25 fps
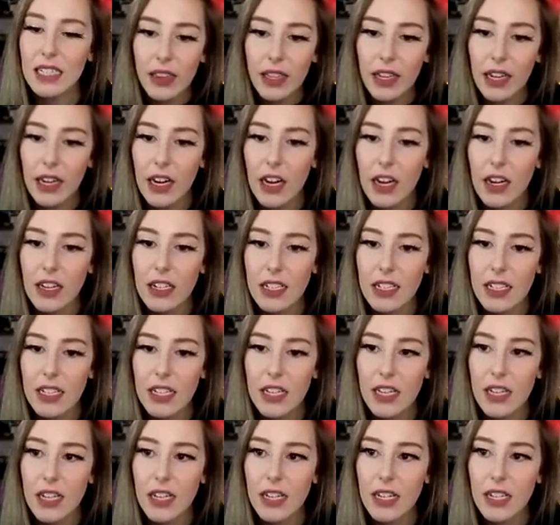There are
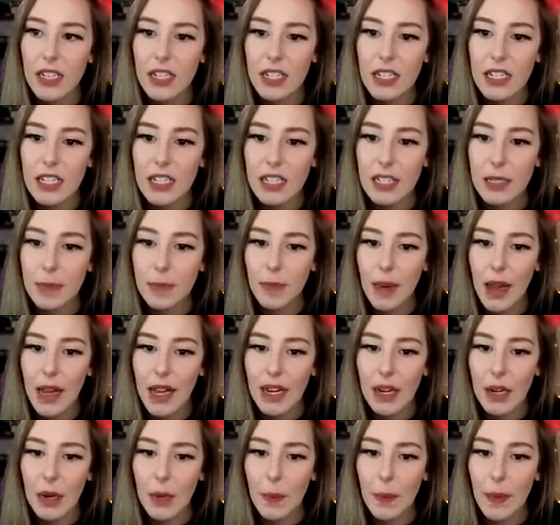still
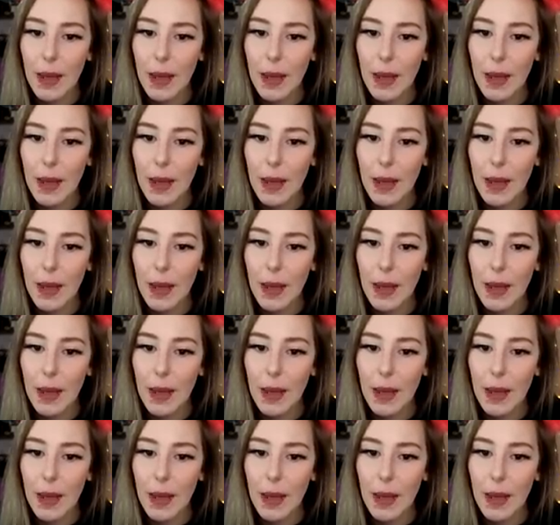spider